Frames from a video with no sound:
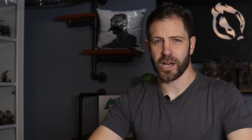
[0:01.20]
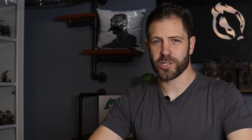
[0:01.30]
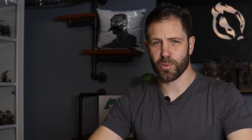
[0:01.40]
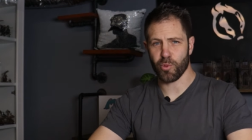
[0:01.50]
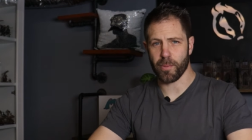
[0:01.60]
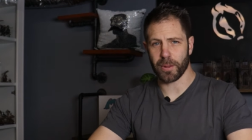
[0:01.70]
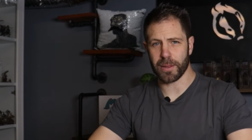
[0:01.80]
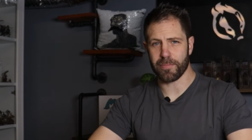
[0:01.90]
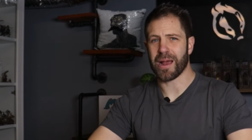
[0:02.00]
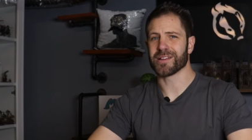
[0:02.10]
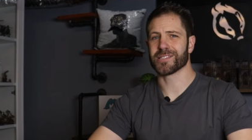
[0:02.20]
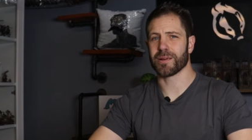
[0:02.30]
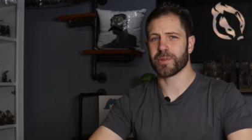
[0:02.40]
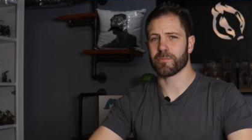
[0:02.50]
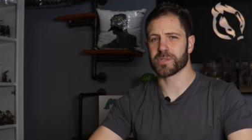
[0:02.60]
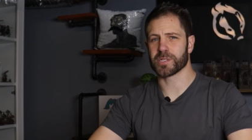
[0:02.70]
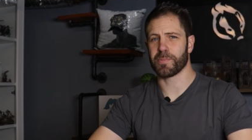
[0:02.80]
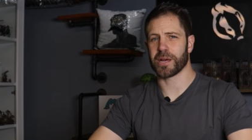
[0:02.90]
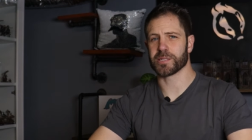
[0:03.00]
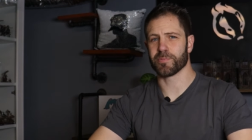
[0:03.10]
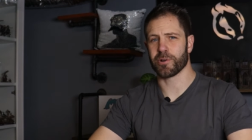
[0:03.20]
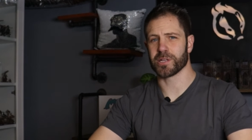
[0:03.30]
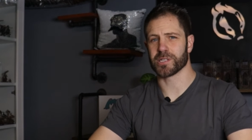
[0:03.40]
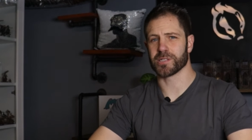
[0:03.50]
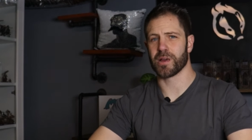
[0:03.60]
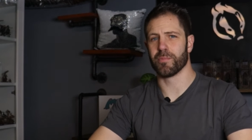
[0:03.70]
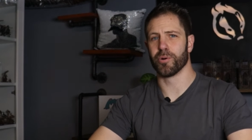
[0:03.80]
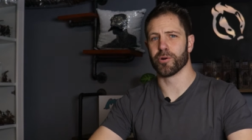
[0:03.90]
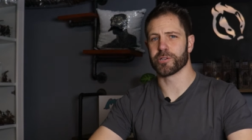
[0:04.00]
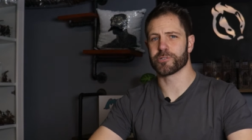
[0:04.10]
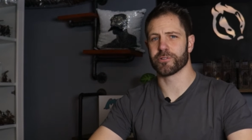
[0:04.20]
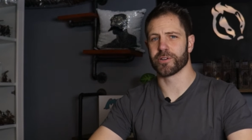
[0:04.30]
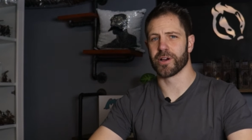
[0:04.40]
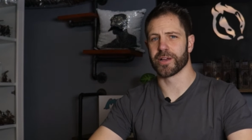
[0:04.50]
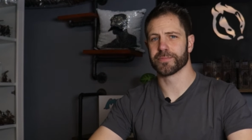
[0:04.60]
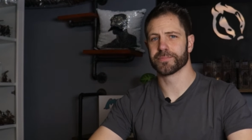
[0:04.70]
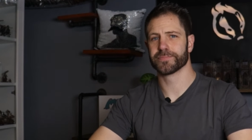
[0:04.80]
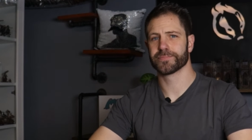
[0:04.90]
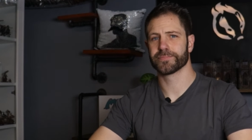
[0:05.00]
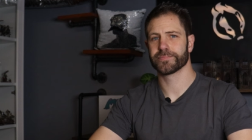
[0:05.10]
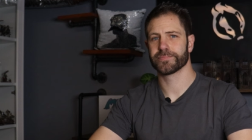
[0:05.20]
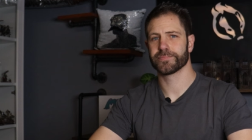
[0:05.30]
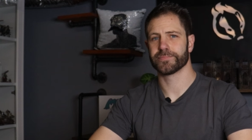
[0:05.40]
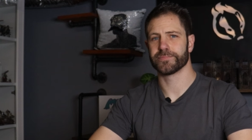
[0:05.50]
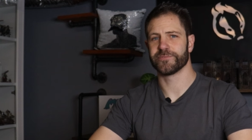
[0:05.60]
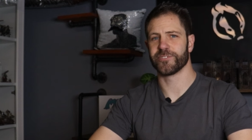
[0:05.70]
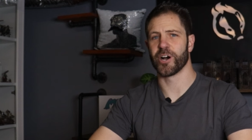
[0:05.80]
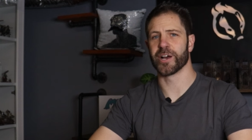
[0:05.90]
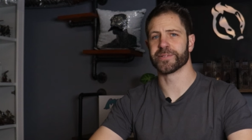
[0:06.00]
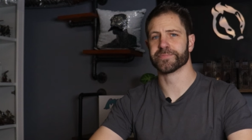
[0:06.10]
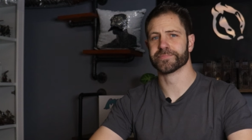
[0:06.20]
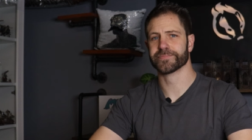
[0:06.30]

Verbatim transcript: I should probably paint something with Space Marines at some point, shouldn't I? Fine.